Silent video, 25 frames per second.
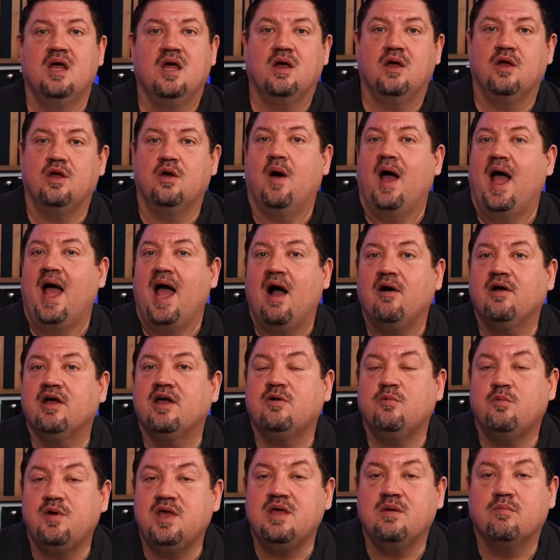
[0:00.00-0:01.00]
you know, how
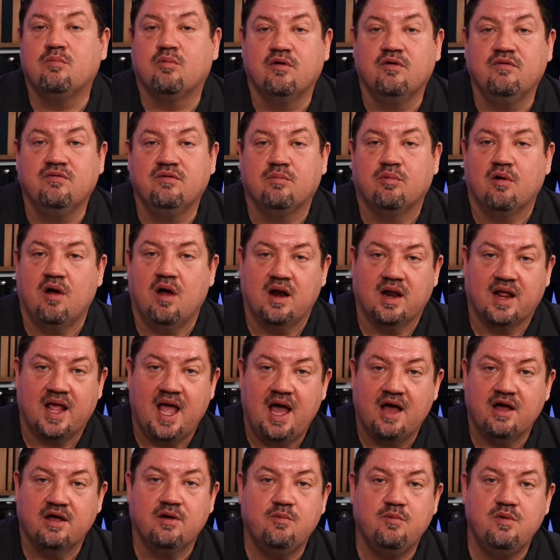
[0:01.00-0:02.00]
can we improve the product?
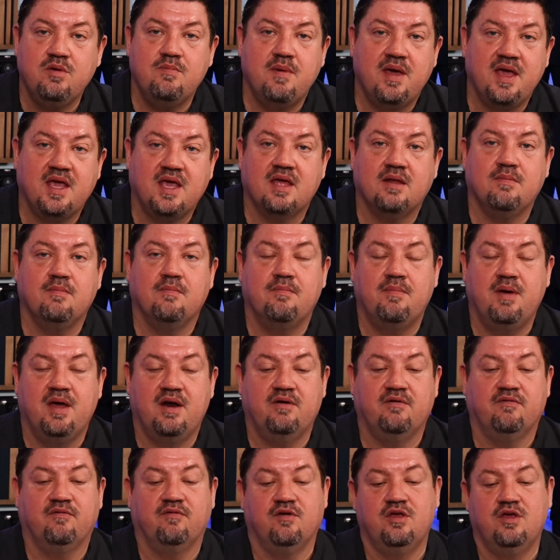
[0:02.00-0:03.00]
How can we make it
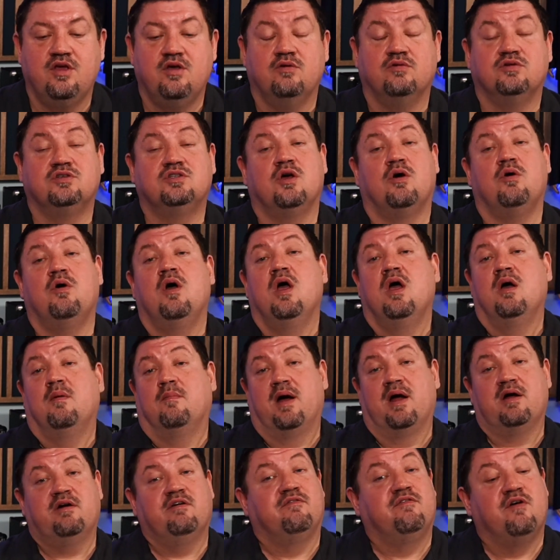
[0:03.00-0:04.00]
better for you? So
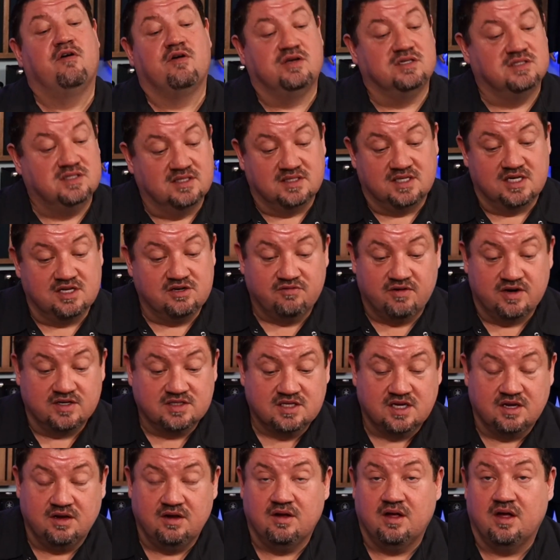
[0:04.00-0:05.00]
Micro Focus is
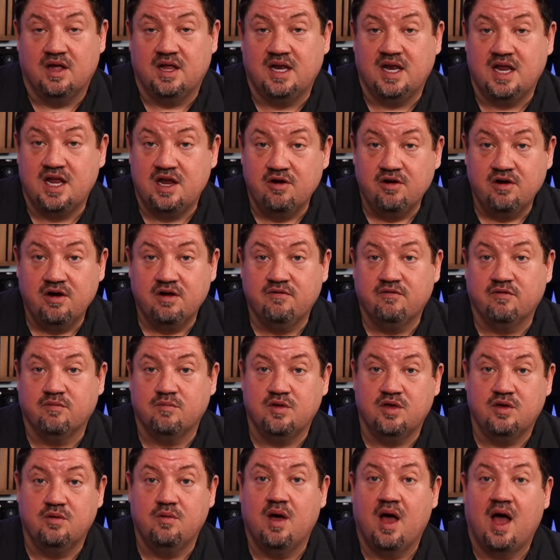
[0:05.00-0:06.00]
interesting in hearing from
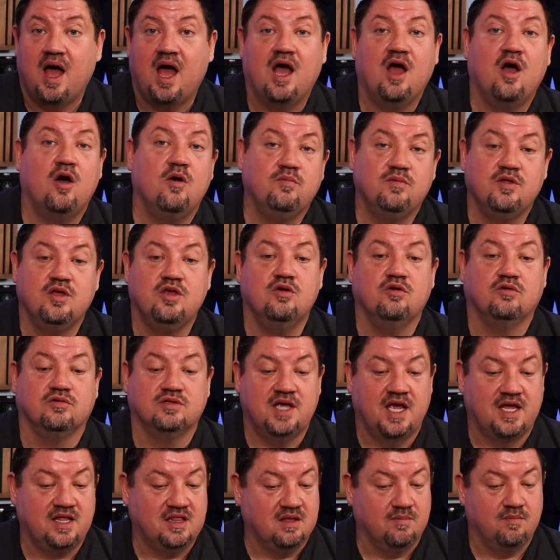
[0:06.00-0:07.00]
you. I hope that you'll
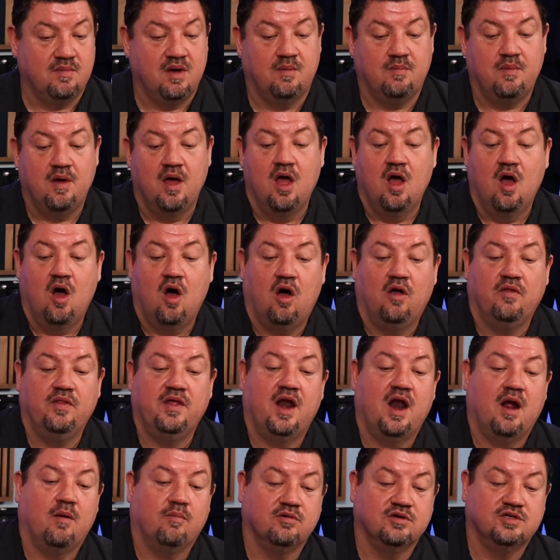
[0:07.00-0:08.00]
take them up on
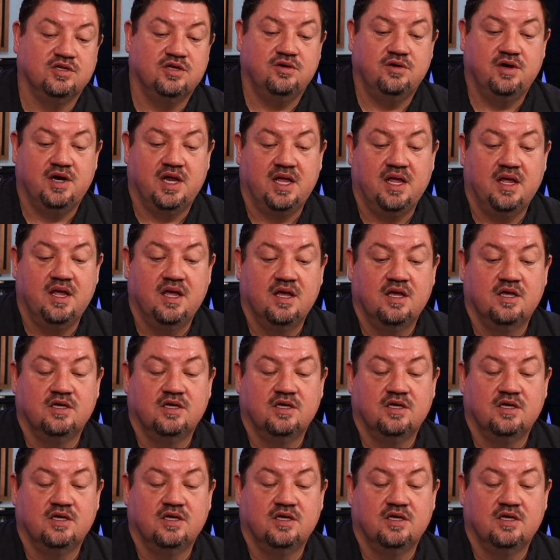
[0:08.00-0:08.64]
that opportunity.